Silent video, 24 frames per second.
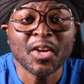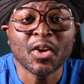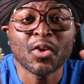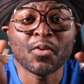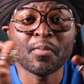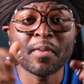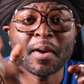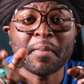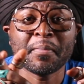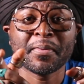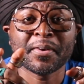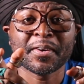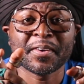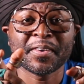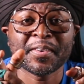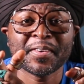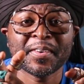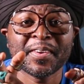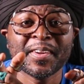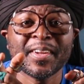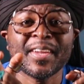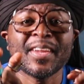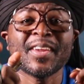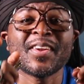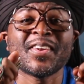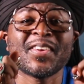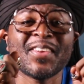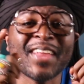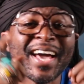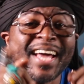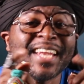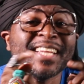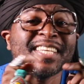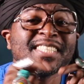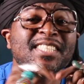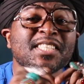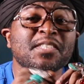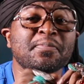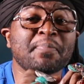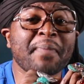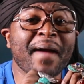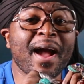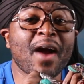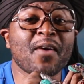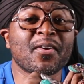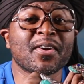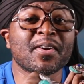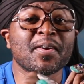Remember, knowledge is
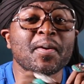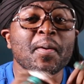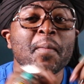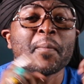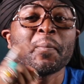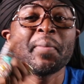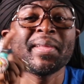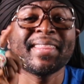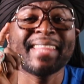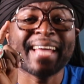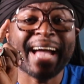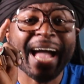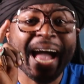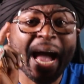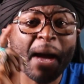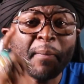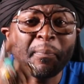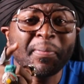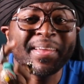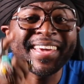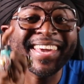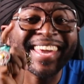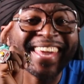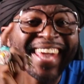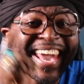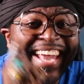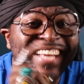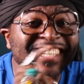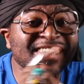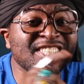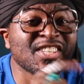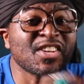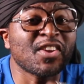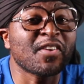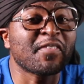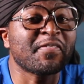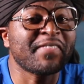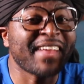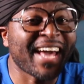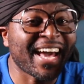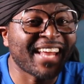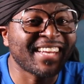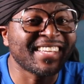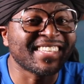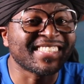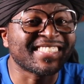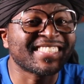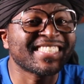power, but the application of
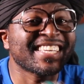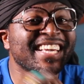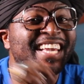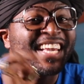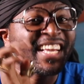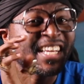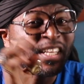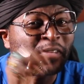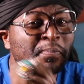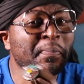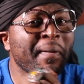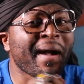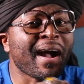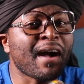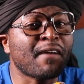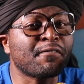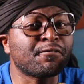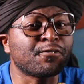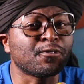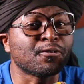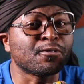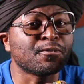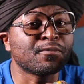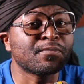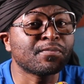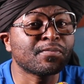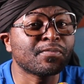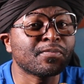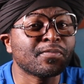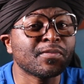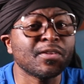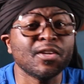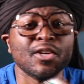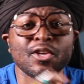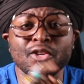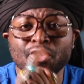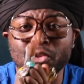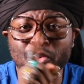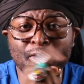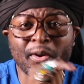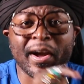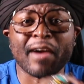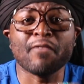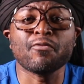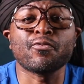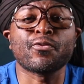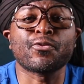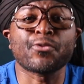knowledge is powerful.
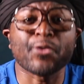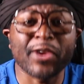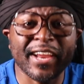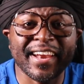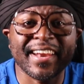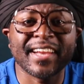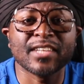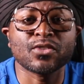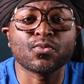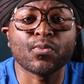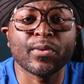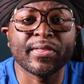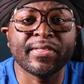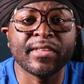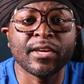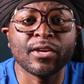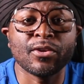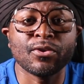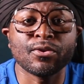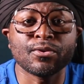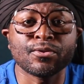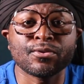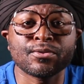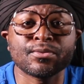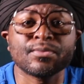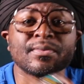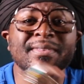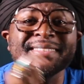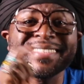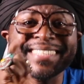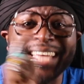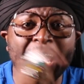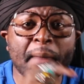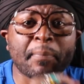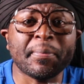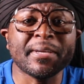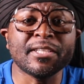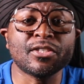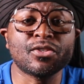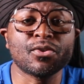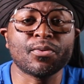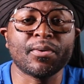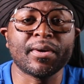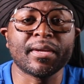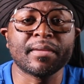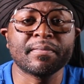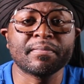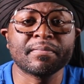You have greatness within you. Tap
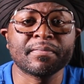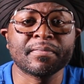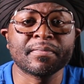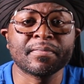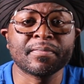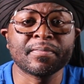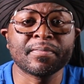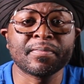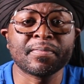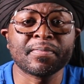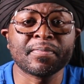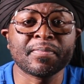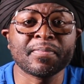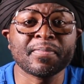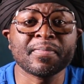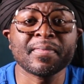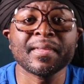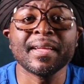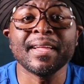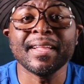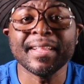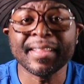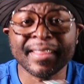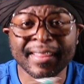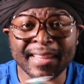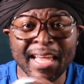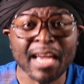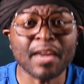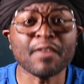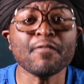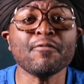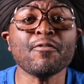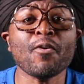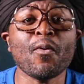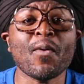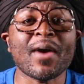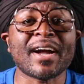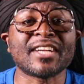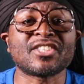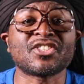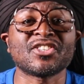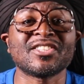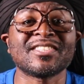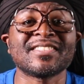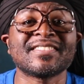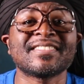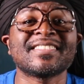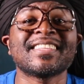into it. Thank you for
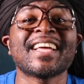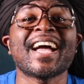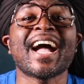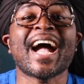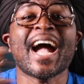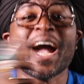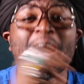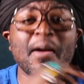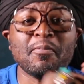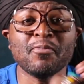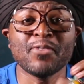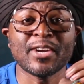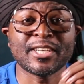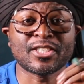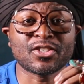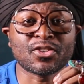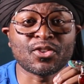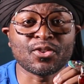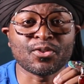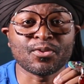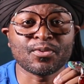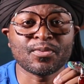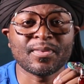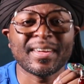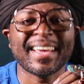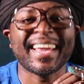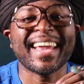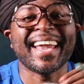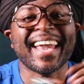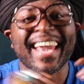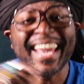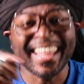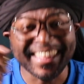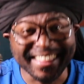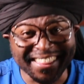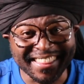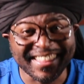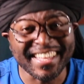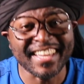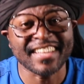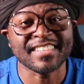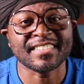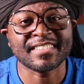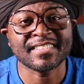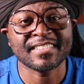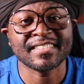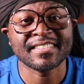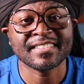watching. I'm Rescue, and
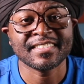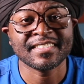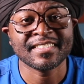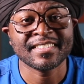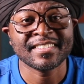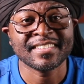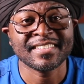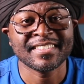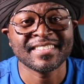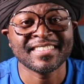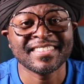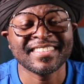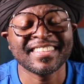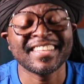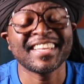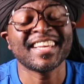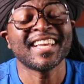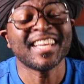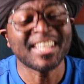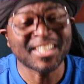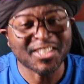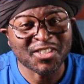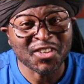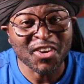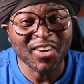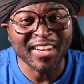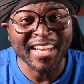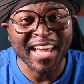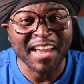this is your